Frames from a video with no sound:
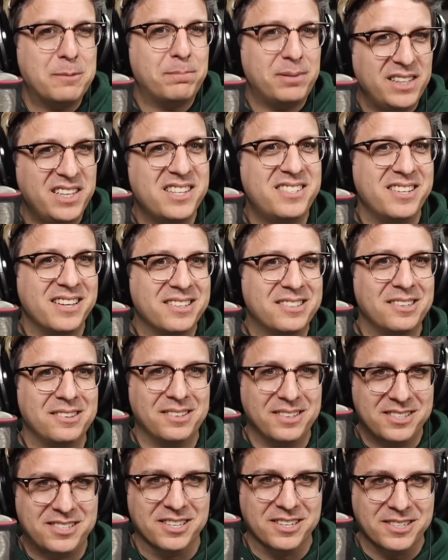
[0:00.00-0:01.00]
pleasing to
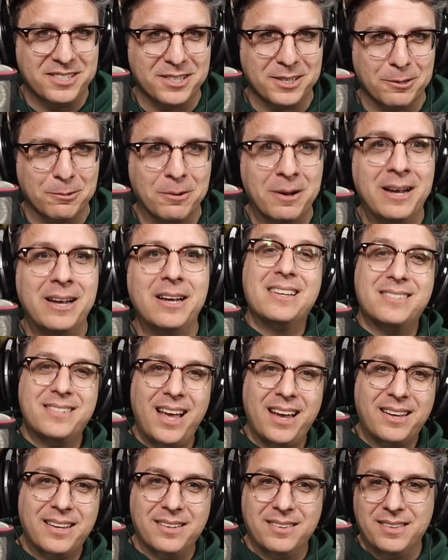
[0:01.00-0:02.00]
listen to.
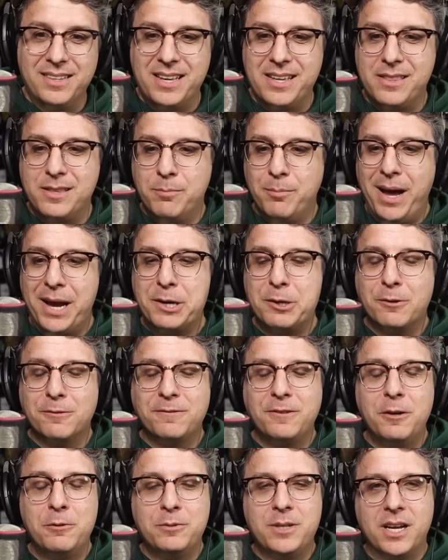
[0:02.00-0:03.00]
Secondly, the
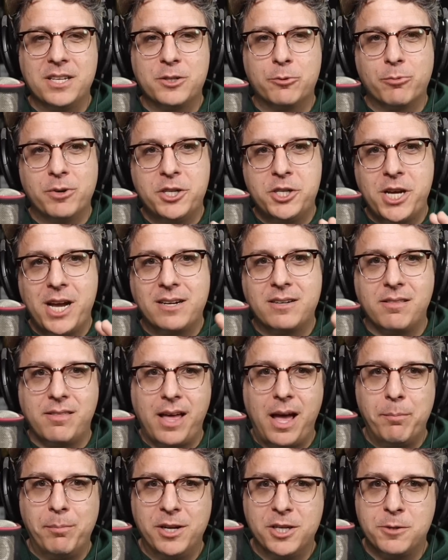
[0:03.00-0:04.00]
microphone doesn't reject
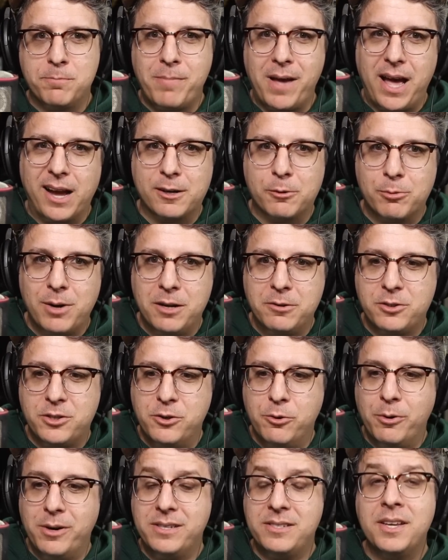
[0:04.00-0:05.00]
that much background
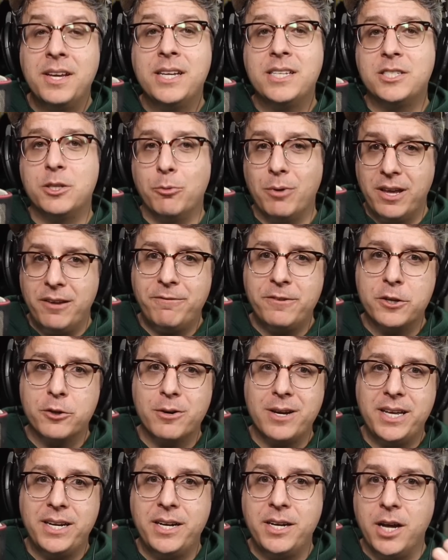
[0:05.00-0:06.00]
noise, so if you're
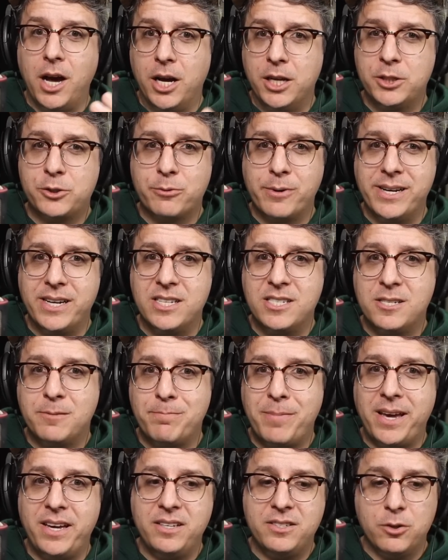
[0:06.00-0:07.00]
in an untreated
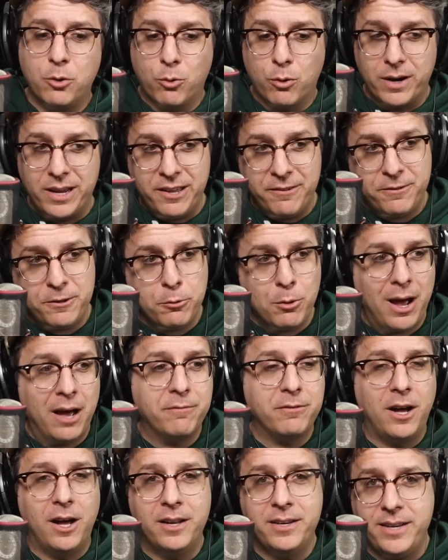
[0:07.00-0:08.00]
space or if you
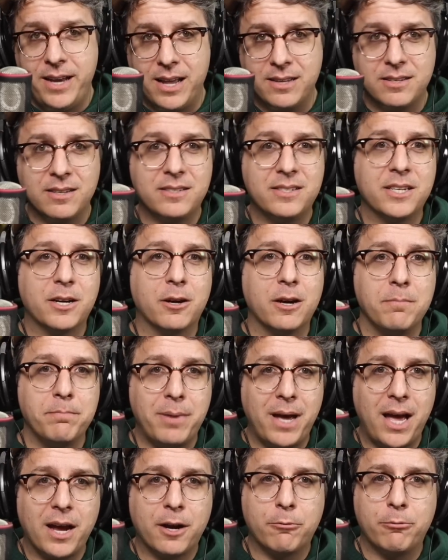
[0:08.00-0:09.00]
have unnecessary
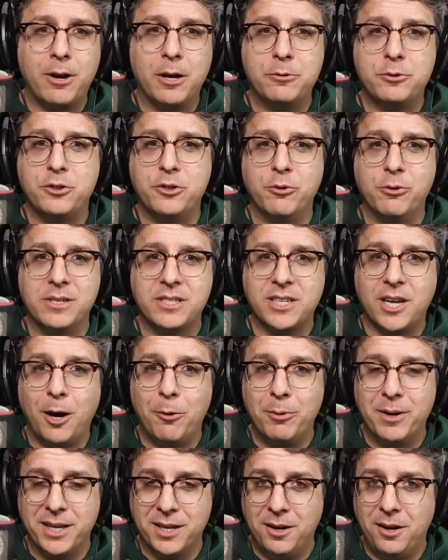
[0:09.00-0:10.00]
background noise
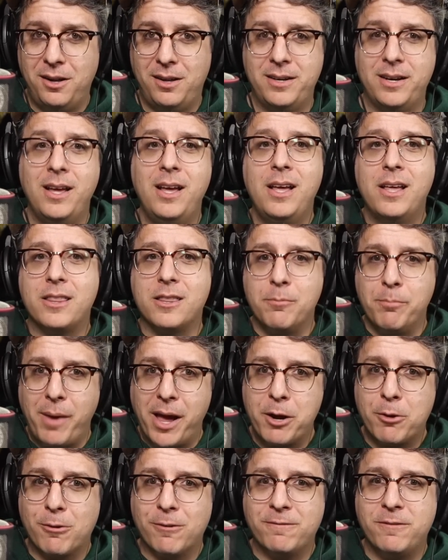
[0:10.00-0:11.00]
going on, the
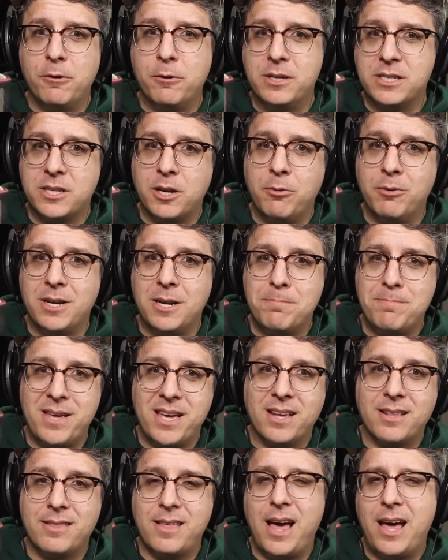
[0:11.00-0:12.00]
microphone is going to
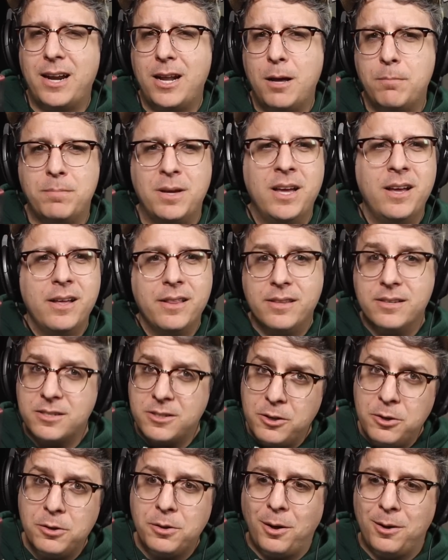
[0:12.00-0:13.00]
pick that up. This
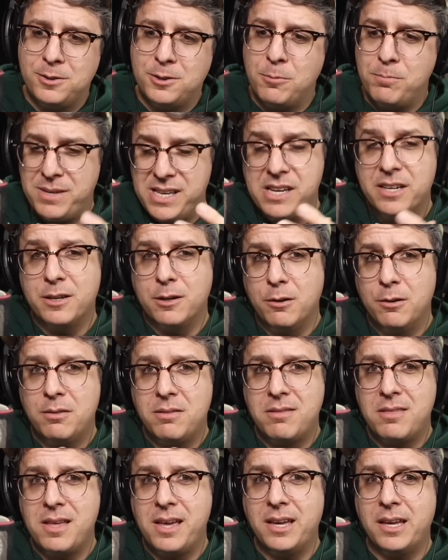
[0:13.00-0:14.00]
could also be a
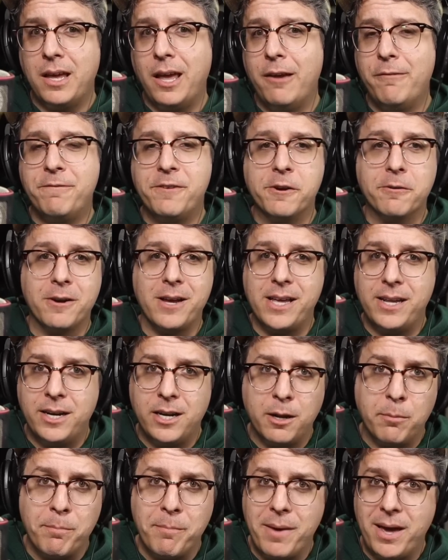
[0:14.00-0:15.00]
good thing if you're in
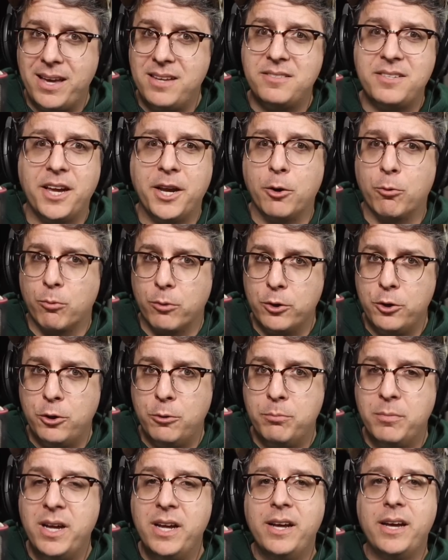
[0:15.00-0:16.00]
an amazing
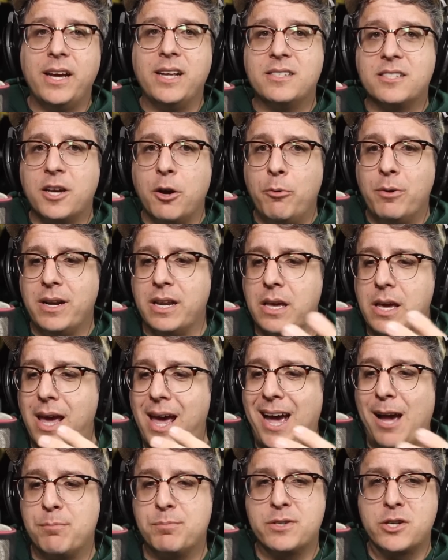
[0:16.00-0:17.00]
room. It's going to
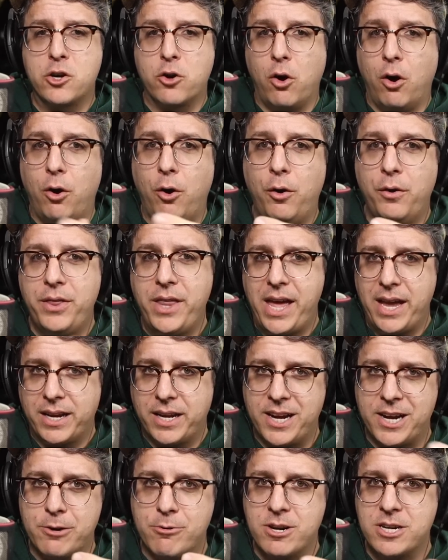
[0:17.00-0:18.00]
capture all that
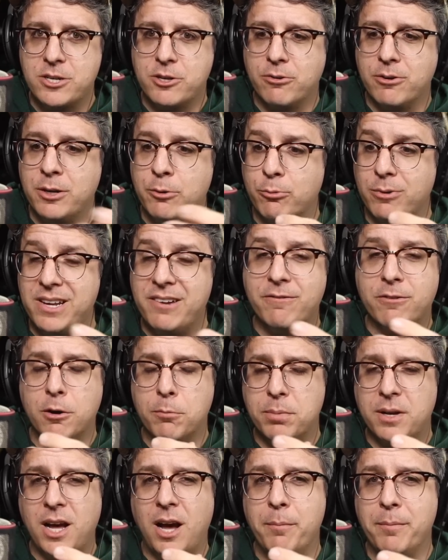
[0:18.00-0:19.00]
character and
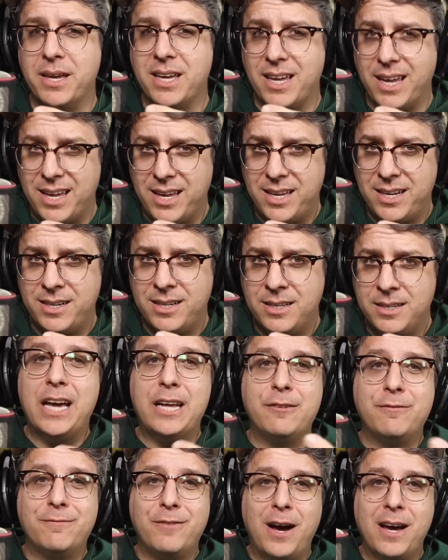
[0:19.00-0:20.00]
reverb coming in.
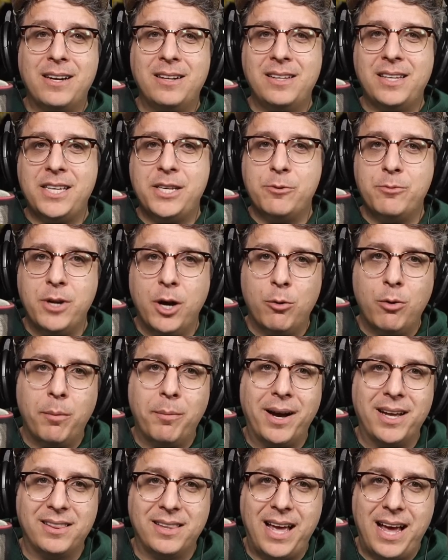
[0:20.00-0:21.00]
And finally, you know what
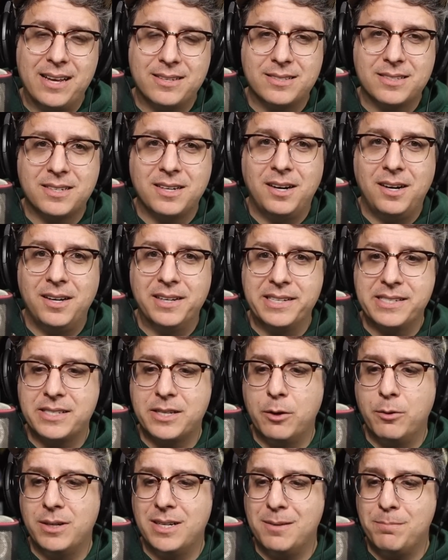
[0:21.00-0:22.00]
my last con is
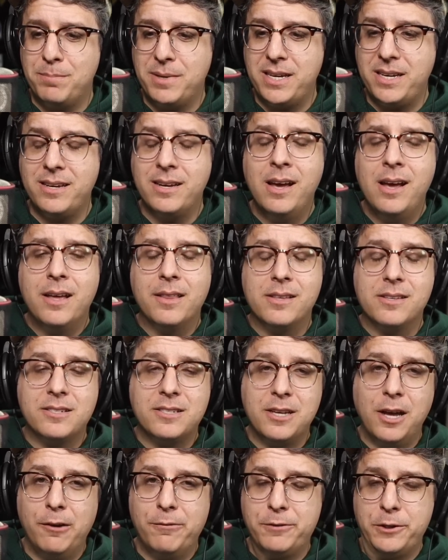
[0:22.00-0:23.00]
going to be. The
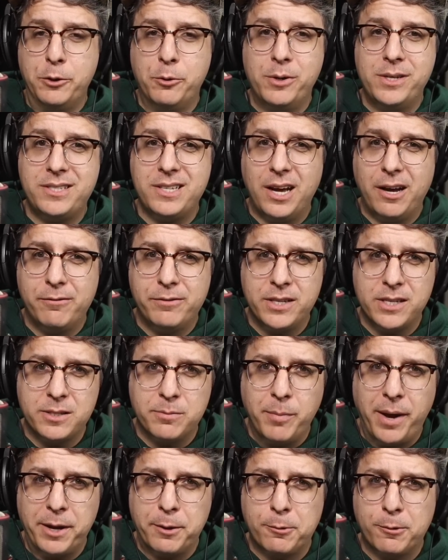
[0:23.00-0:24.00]
self-noise of this
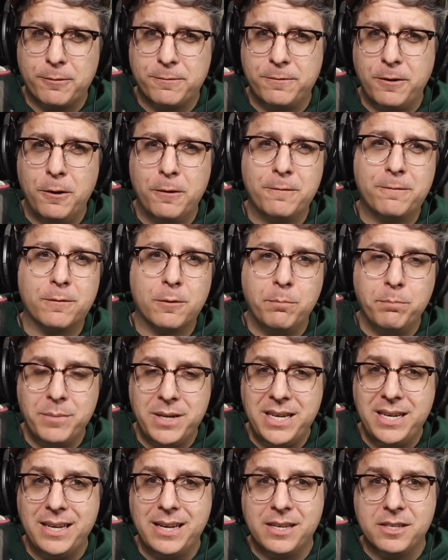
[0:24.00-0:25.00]
microphone for
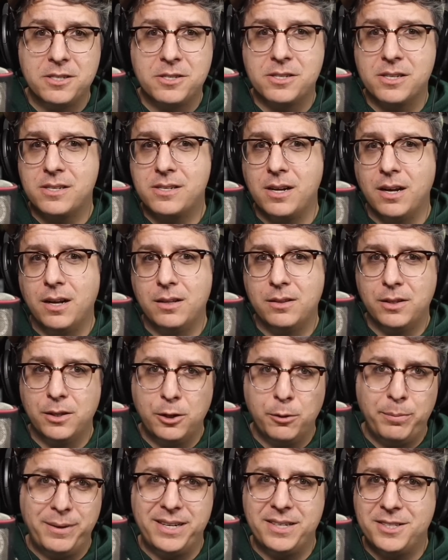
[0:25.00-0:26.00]
me is just a
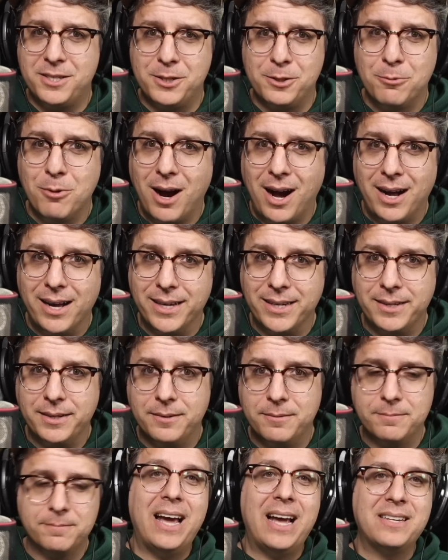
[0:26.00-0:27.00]
little bit too high.
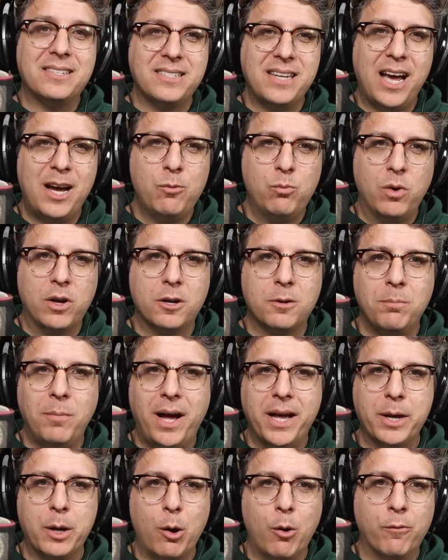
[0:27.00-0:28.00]
And now, what are
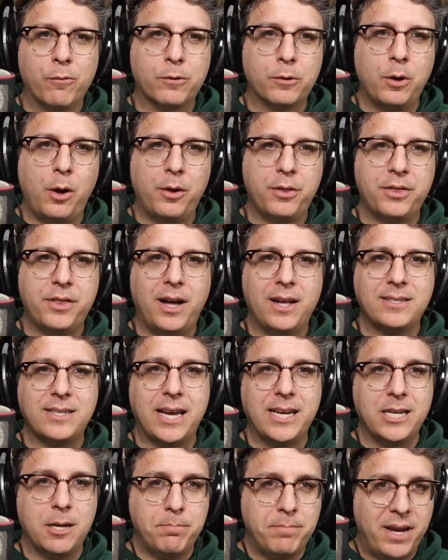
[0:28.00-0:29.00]
my overall thoughts
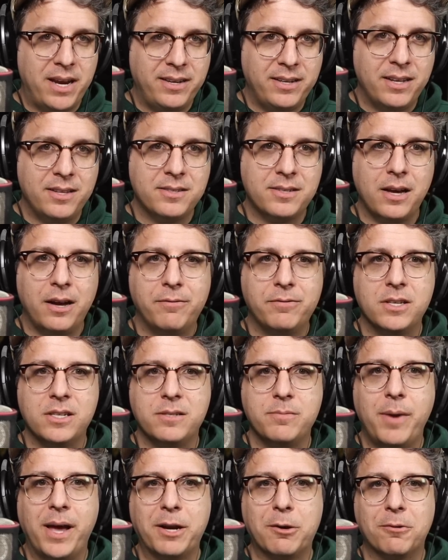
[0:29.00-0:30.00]
and opinions of
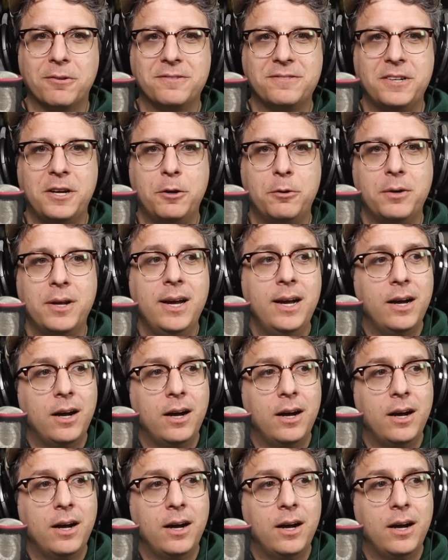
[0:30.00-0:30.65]
this microphone?